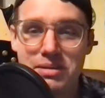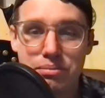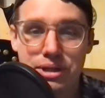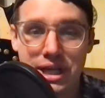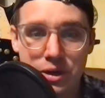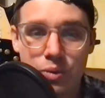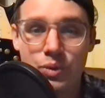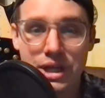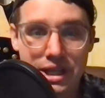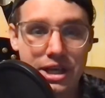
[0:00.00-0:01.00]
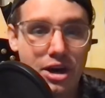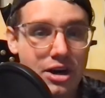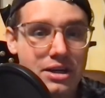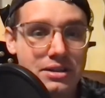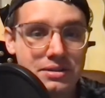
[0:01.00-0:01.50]
playing really
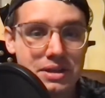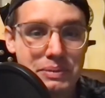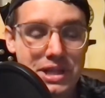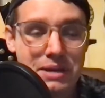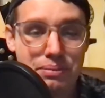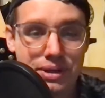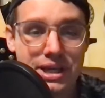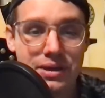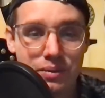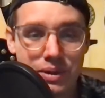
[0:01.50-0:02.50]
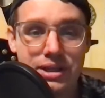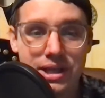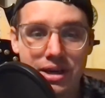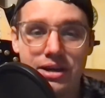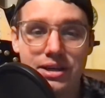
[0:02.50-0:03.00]
hard. I mean, they played really
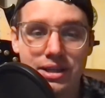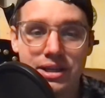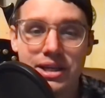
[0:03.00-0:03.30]
hard.